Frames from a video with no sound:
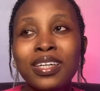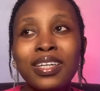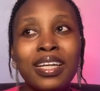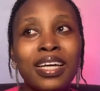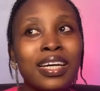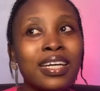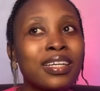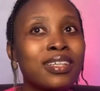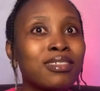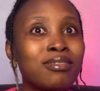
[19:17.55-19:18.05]

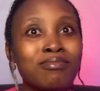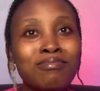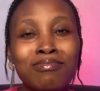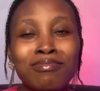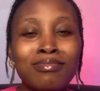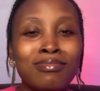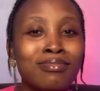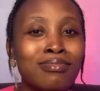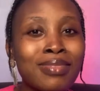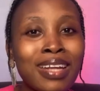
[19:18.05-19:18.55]

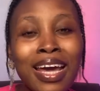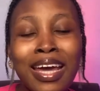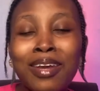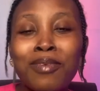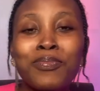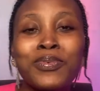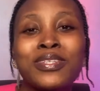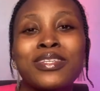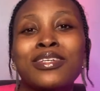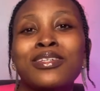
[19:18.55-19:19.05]

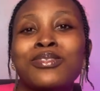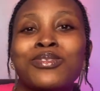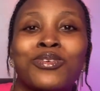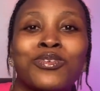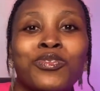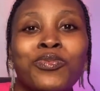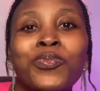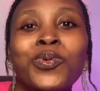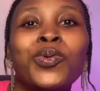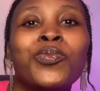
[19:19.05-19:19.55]
90%
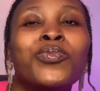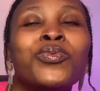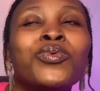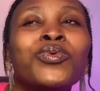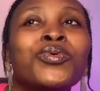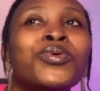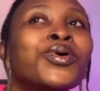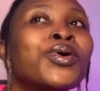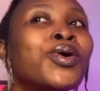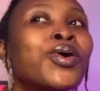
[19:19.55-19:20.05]
of
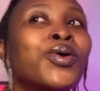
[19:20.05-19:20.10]
people,